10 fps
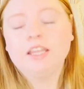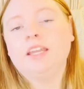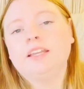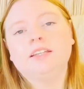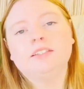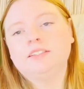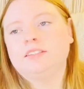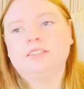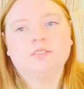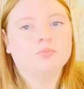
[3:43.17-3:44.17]
and
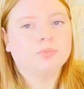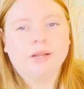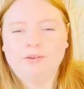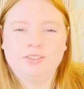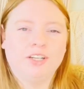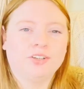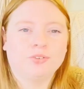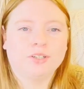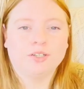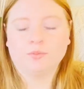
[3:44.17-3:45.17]
it's brown and
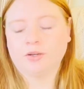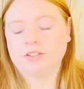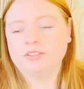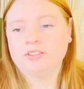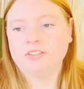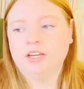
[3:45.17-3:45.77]
naturey and it works.